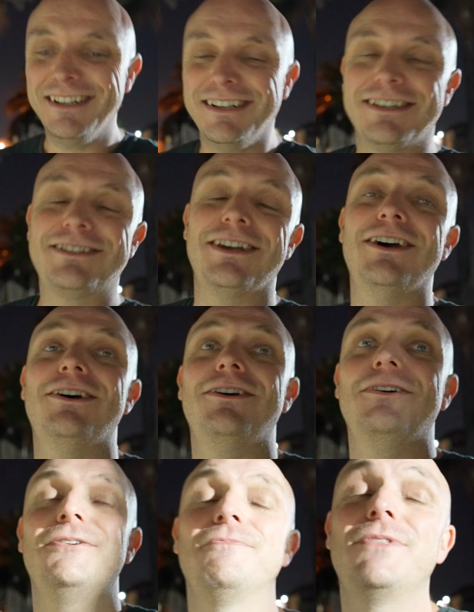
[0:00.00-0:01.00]

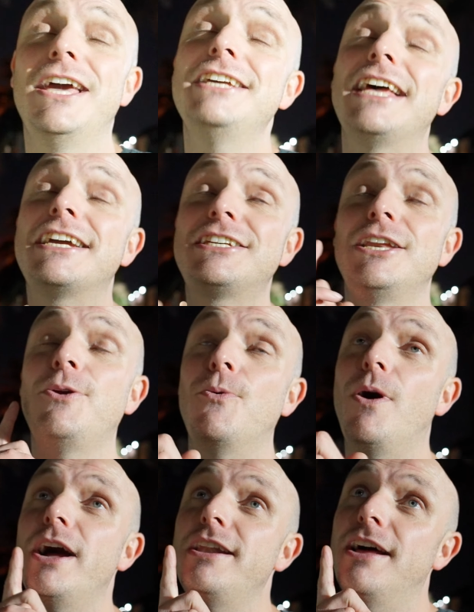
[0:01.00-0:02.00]
So there's actually
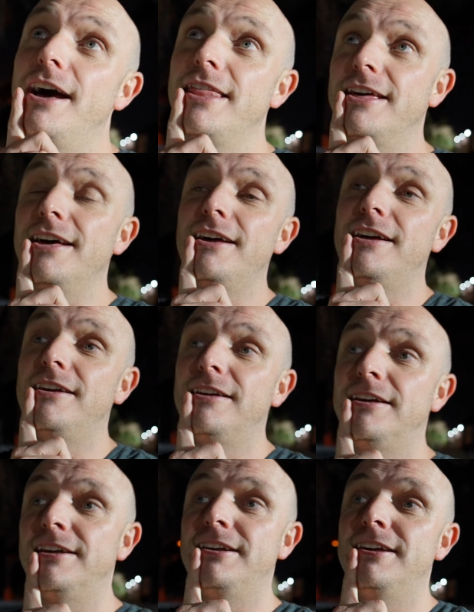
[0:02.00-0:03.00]
one other
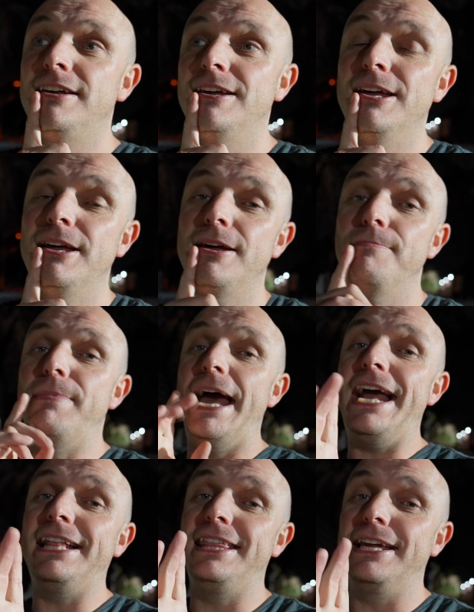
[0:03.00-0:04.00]

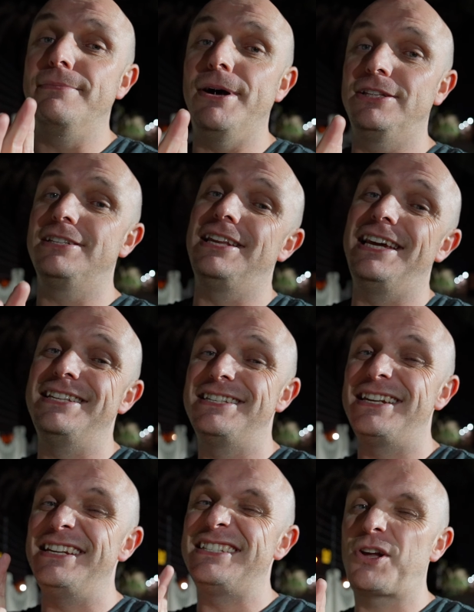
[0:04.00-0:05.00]
bad thing about this lens.
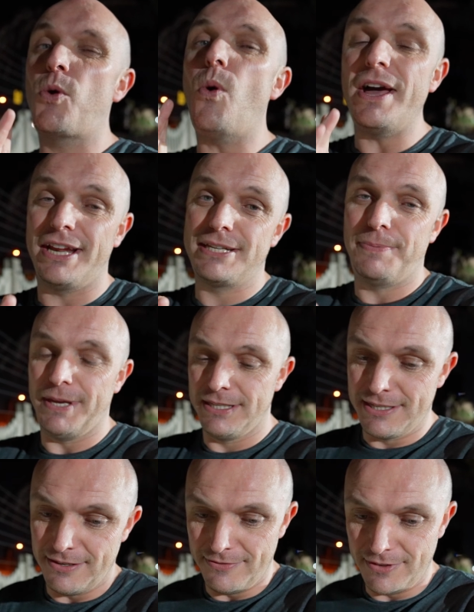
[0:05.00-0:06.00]
It is quite
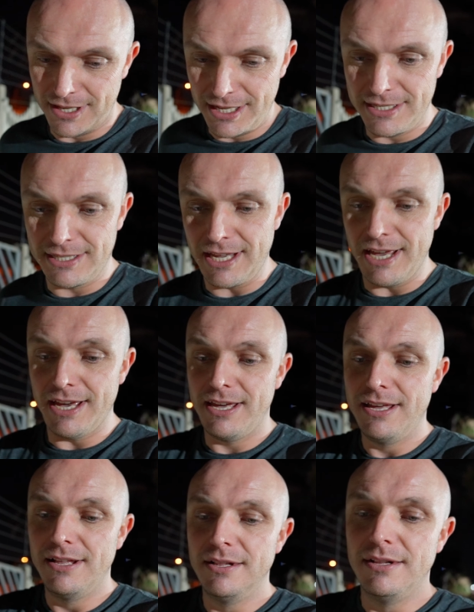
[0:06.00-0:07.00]
expensive. It's
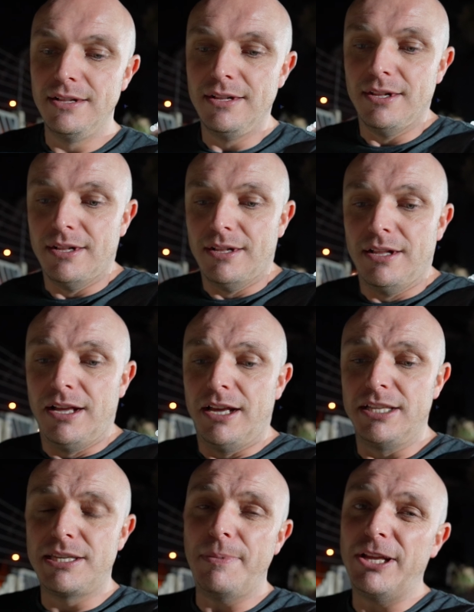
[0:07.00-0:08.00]

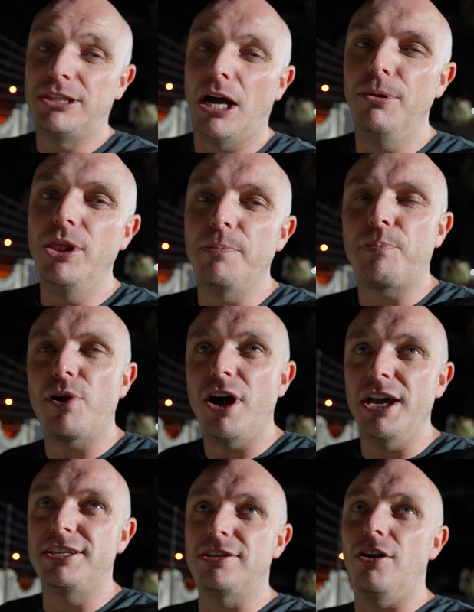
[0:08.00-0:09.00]
about double the
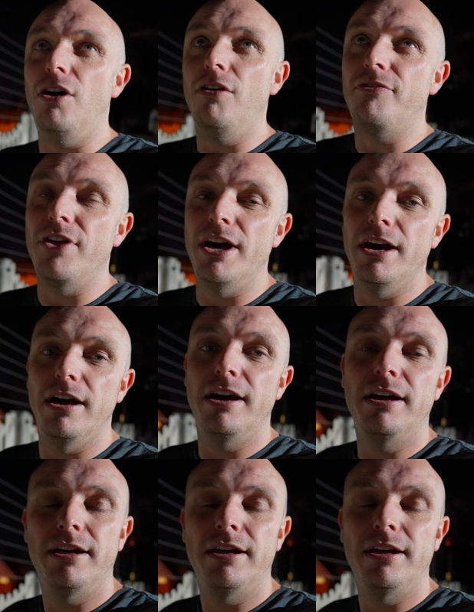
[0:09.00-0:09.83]
price of the